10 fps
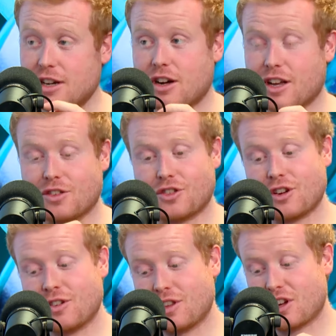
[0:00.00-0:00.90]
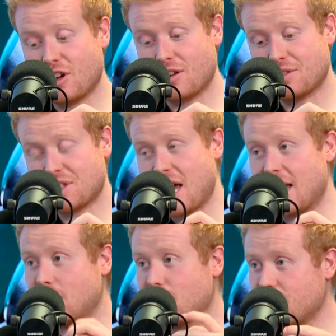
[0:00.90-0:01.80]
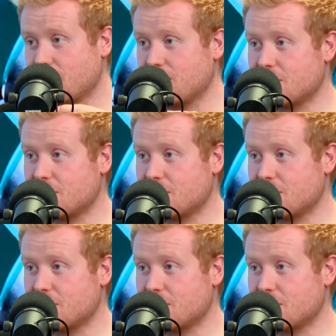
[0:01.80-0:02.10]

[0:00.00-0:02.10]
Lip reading: I can turn the kind of sad looking,